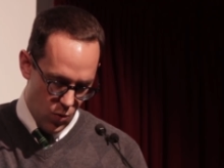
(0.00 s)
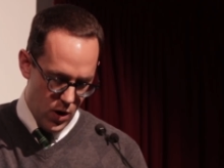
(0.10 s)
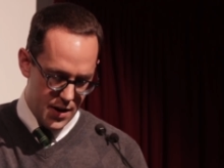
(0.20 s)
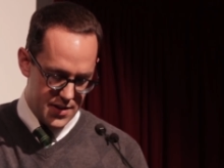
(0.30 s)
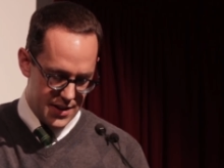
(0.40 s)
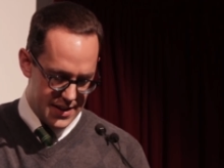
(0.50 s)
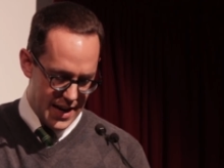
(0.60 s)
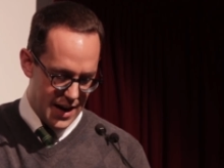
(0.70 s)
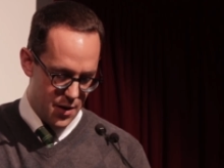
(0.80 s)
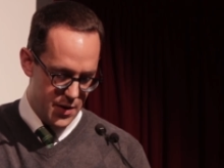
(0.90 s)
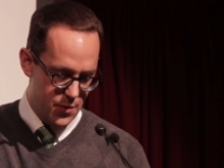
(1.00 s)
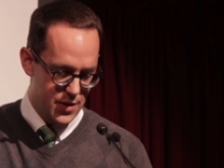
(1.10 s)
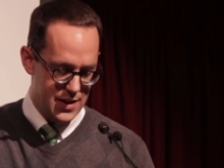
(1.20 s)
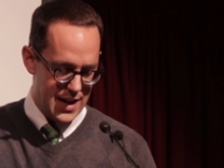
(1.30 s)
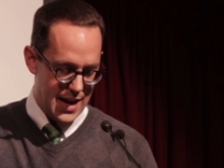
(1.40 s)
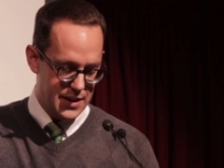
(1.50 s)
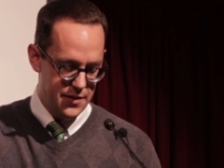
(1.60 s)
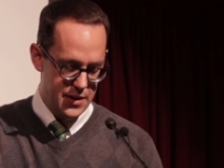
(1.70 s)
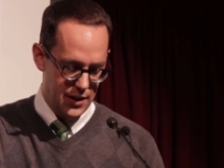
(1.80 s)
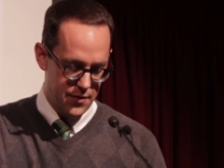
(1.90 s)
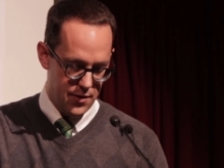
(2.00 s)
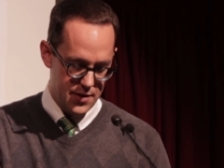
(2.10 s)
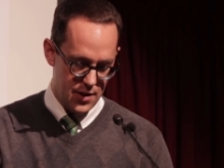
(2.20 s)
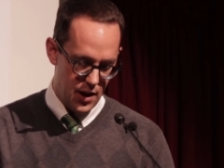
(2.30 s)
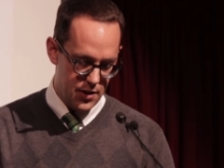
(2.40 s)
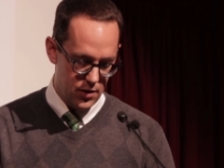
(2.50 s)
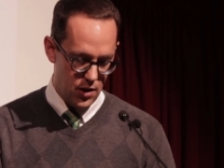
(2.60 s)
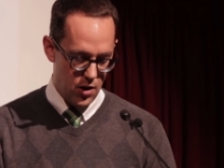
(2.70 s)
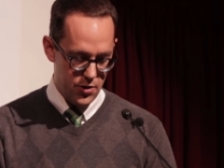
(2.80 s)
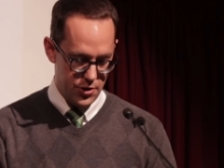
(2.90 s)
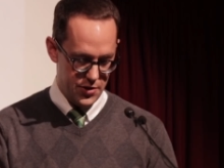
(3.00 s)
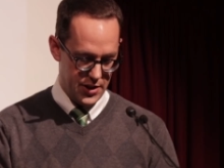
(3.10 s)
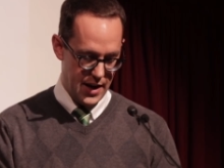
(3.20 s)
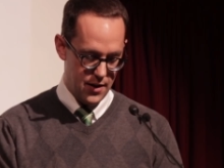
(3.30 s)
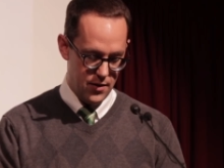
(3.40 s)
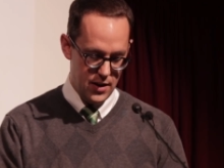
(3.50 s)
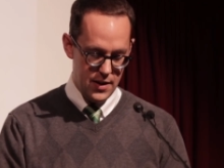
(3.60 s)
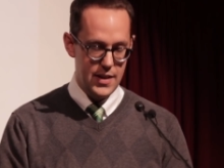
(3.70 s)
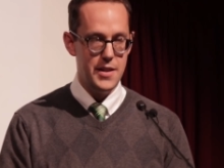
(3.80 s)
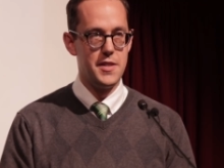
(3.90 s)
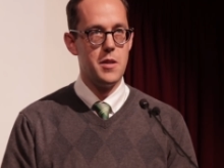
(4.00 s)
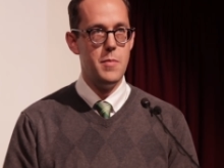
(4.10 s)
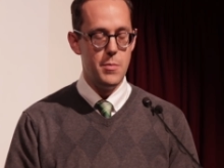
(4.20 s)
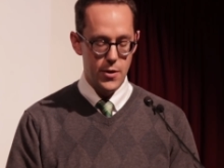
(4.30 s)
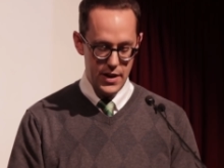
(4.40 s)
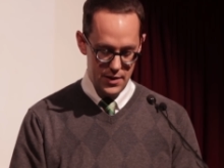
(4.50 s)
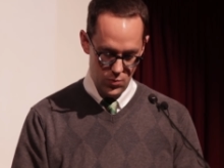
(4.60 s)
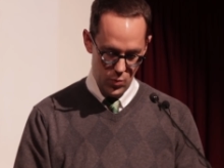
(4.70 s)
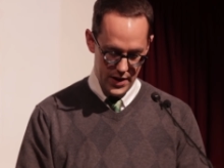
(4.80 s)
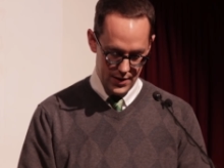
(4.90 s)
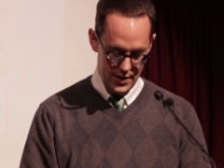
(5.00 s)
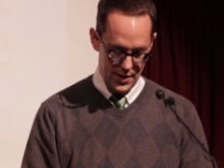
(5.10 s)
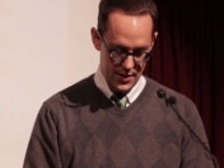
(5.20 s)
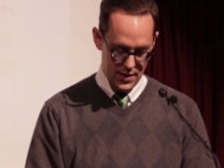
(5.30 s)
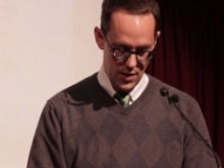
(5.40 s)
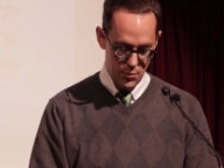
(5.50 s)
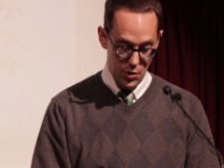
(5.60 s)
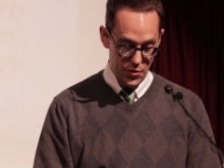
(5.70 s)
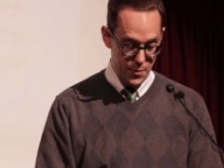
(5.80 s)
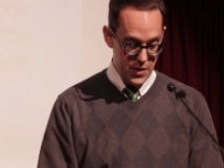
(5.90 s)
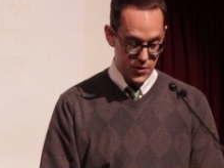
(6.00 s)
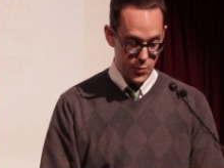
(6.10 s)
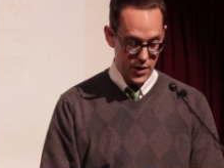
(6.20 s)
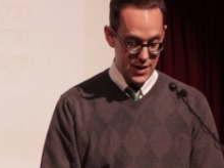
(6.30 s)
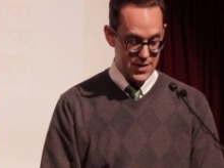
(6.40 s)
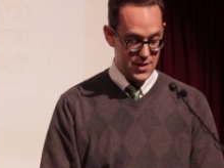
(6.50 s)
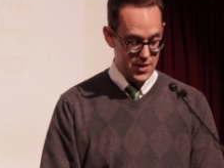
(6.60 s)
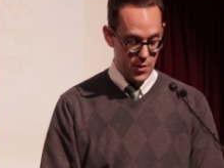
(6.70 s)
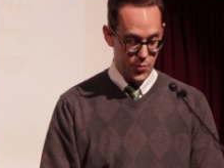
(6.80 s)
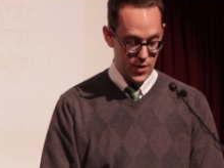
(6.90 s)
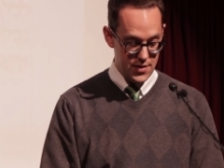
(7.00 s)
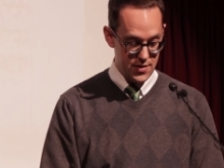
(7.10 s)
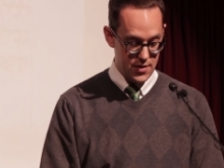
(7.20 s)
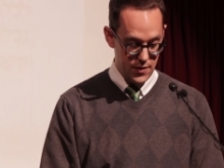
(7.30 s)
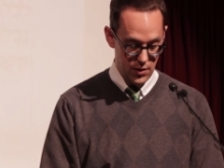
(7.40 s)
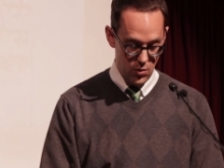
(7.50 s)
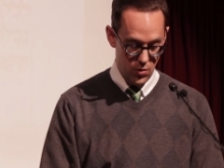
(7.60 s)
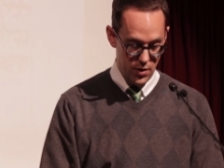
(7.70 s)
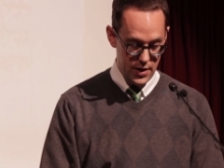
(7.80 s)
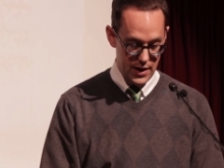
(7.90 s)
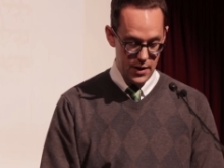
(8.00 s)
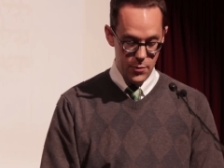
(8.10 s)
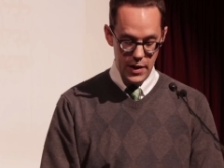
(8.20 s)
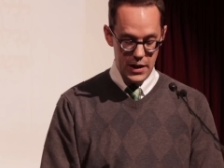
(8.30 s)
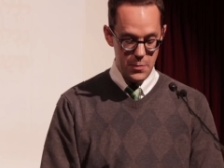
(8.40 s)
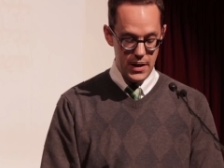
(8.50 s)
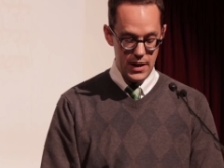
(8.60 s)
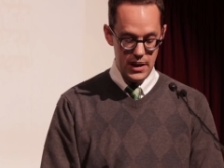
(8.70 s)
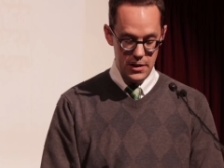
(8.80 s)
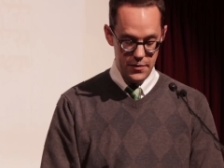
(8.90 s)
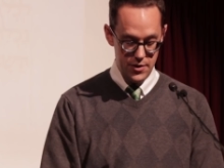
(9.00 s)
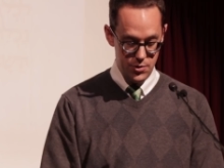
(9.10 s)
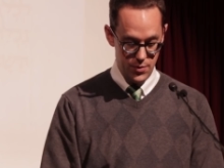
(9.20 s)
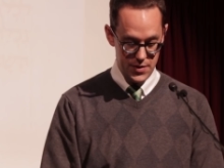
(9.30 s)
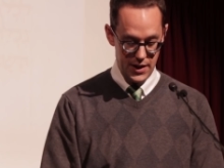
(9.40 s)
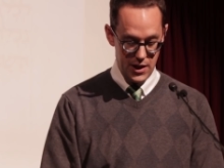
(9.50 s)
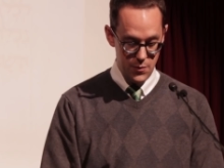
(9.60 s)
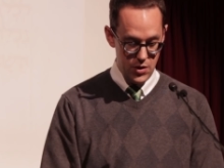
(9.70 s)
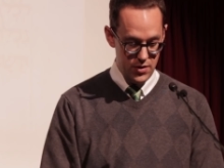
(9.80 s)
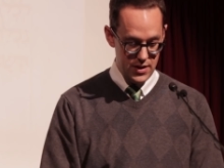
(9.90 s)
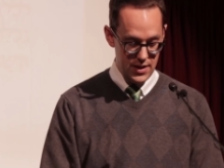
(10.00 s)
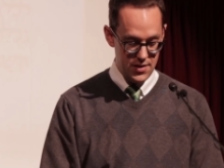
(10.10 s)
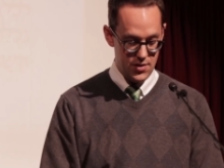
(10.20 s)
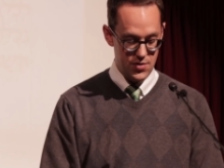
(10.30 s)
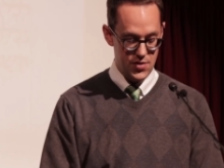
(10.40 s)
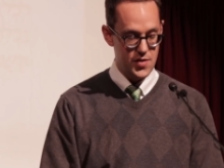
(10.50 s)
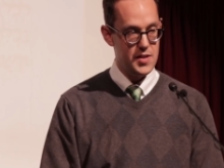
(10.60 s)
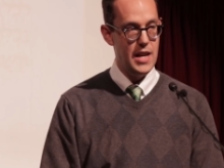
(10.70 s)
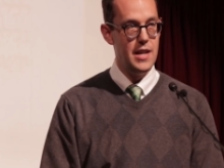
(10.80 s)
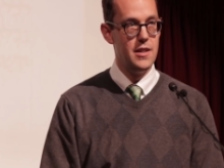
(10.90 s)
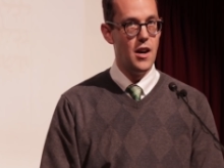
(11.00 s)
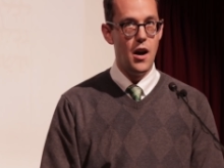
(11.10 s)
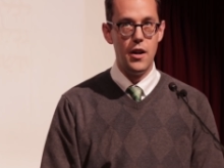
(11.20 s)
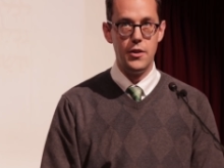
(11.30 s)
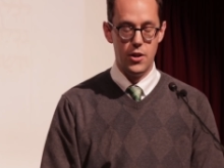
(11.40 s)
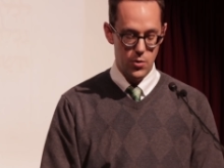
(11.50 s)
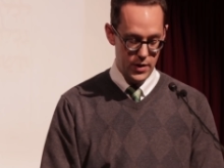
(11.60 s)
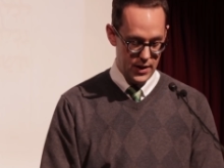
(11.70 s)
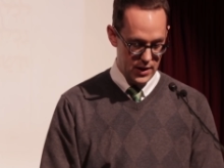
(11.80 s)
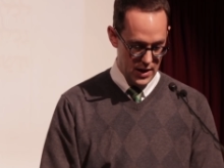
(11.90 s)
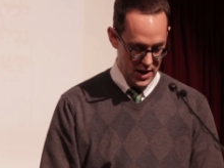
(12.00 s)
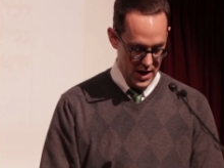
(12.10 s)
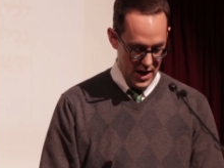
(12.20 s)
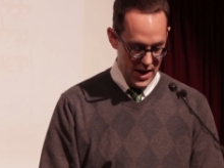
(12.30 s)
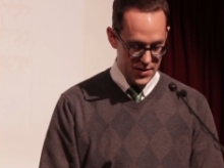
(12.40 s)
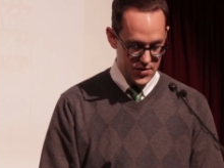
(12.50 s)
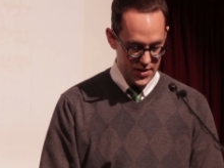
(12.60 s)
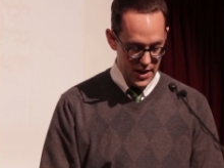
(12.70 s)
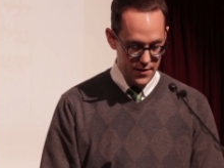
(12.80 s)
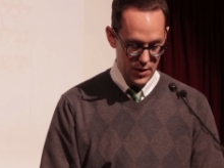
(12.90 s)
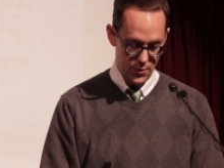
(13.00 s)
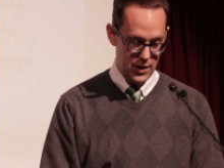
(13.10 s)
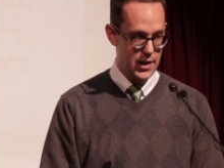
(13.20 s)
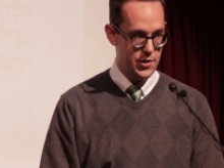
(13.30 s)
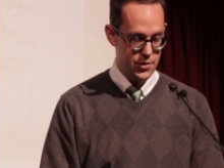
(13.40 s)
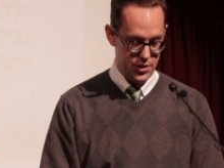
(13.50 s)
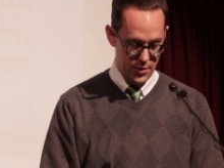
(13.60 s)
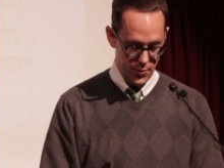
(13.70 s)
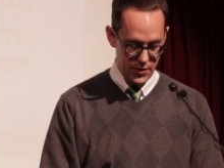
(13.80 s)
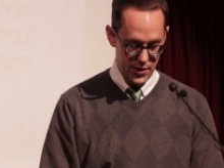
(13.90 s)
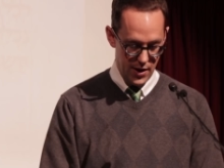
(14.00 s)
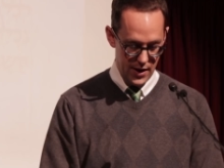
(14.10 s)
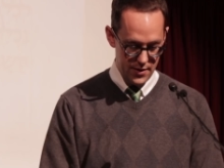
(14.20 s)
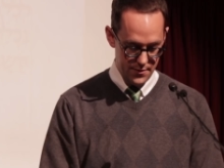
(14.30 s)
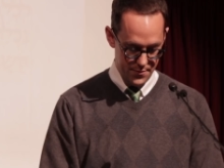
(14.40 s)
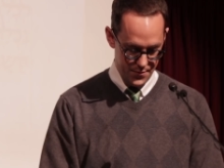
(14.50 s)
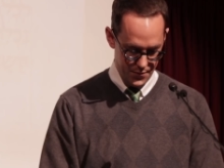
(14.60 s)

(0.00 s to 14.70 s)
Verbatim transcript: whereas the sacrament was an act of deliverance on a larger scale that is commemorated weekly. Both meals bring us into the presence of the Lord and recommit individuals and communities to sustain an ongoing and saving relationship with God.